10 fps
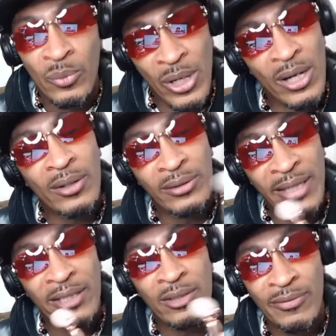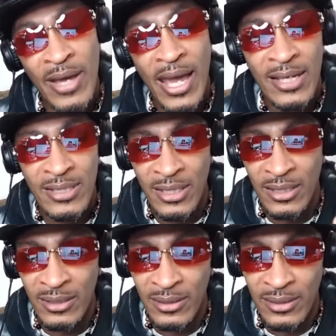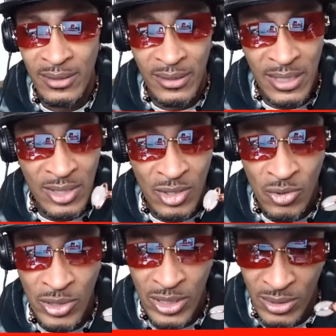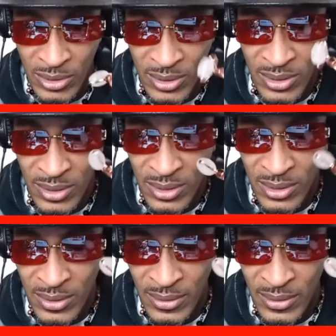Well, thank you for asking. These are crystals,